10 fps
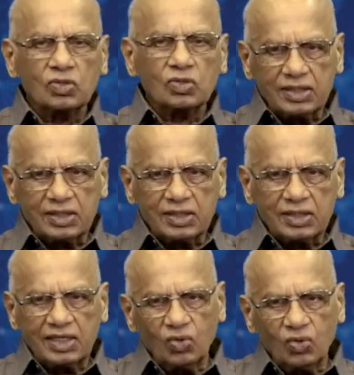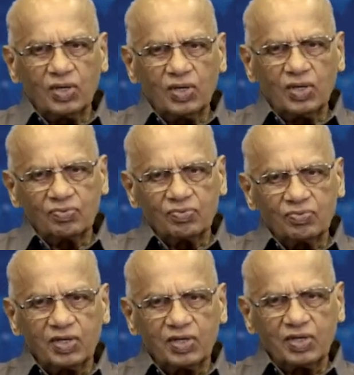So that's the only one
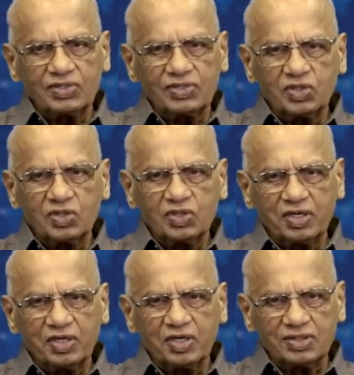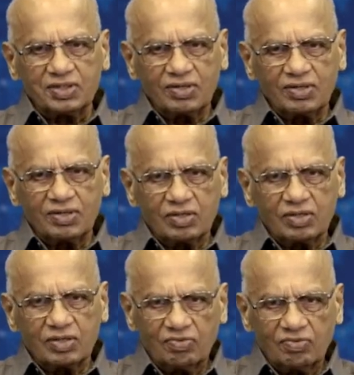where we have a US patent.
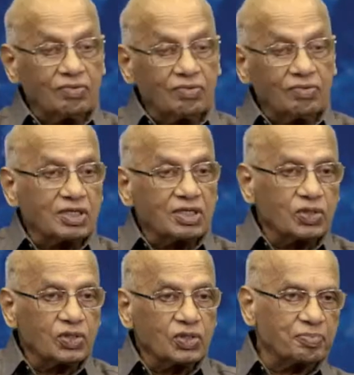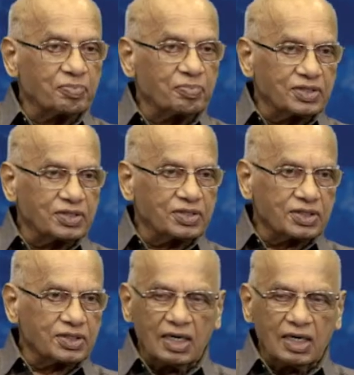Otherwise, the valve itself, you cannot
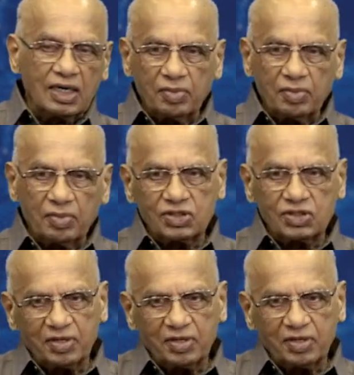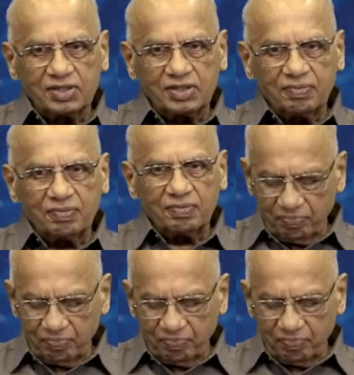patent it. But this is patented.